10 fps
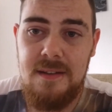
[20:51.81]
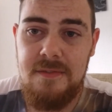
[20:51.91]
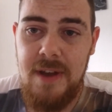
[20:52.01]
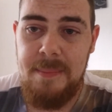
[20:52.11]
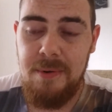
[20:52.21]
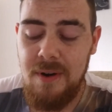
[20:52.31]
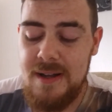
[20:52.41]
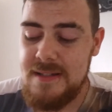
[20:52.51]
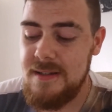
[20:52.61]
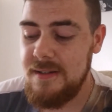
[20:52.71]

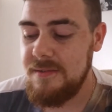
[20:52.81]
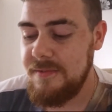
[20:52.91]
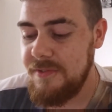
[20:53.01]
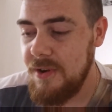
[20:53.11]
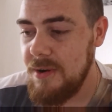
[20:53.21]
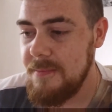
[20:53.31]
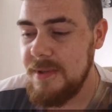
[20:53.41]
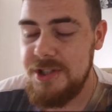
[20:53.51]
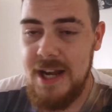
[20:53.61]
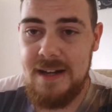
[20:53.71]
vaporizer from
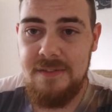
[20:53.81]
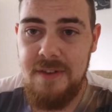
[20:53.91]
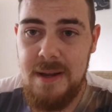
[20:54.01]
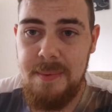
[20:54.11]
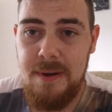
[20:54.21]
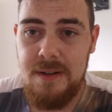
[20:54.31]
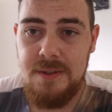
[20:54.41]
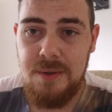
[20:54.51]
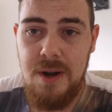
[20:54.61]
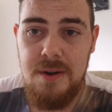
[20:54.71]

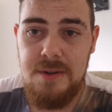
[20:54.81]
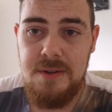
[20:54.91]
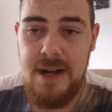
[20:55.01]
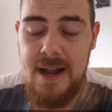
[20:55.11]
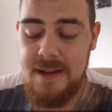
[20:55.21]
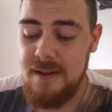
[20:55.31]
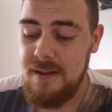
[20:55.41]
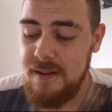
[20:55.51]
jacvapour.co.uk.